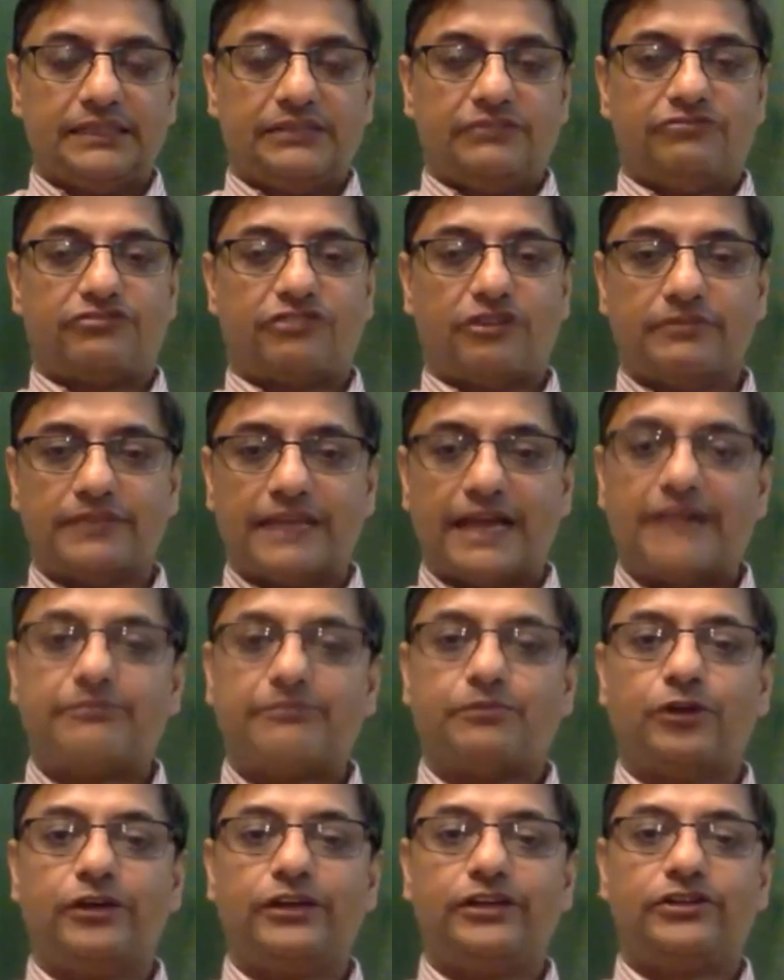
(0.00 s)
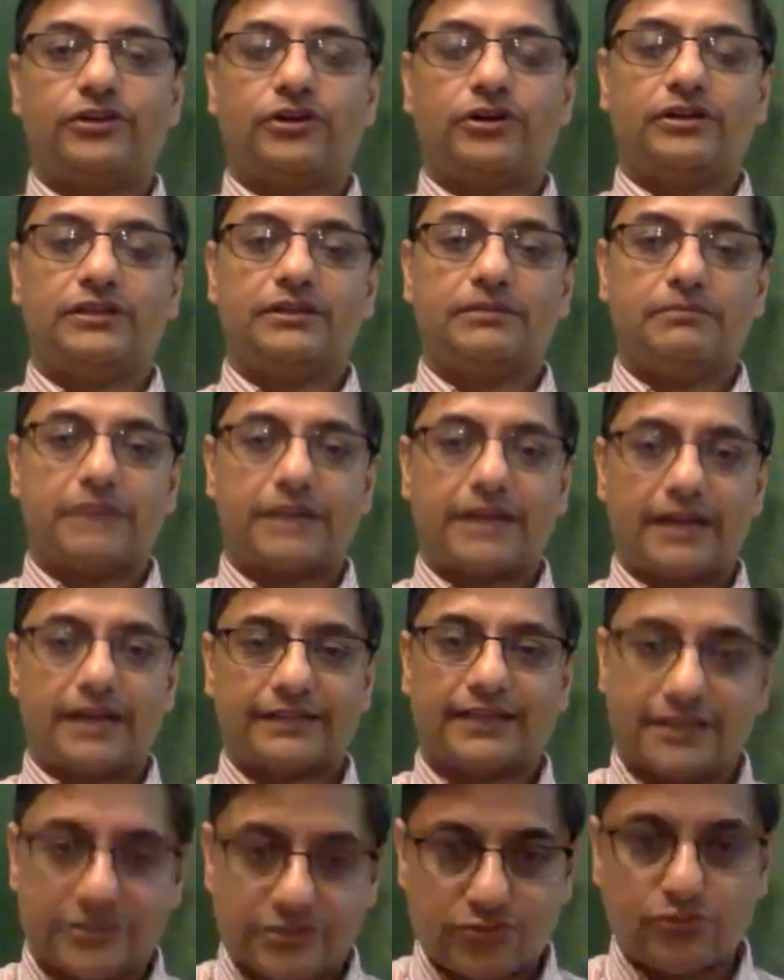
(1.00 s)
Yes. From that point on, the
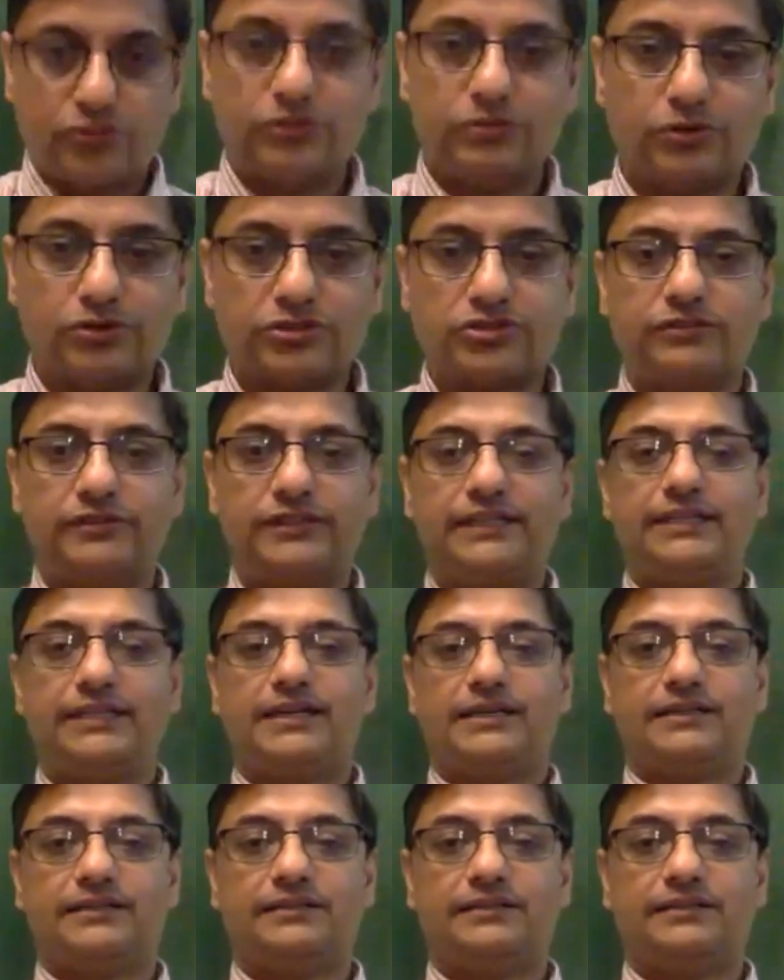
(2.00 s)
Marathas ruled most of India.